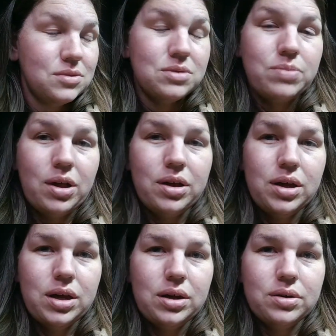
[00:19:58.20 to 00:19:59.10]
probably a
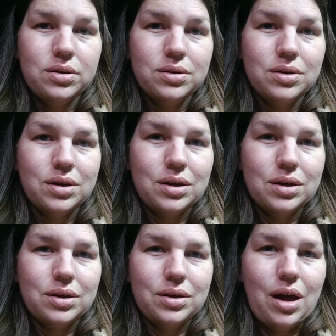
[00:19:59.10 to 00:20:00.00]
year.
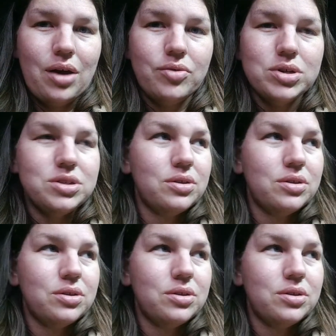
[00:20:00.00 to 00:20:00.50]
I wish it was